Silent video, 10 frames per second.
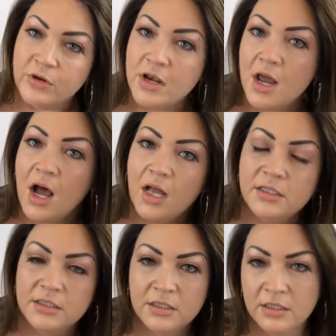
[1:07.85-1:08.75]

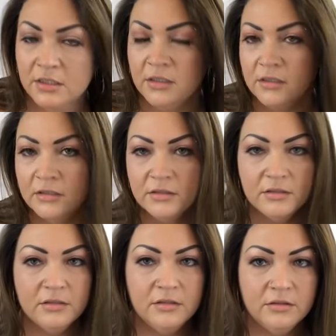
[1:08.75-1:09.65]
not
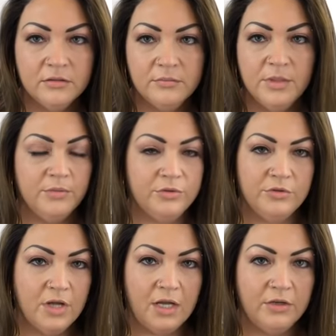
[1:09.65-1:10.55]

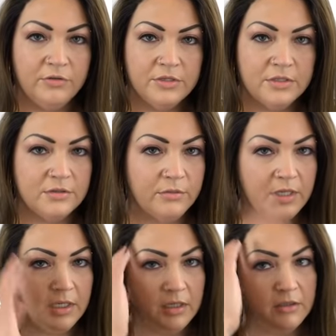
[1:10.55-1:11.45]
know this is a
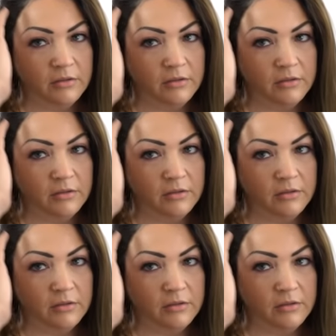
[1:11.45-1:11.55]
wig.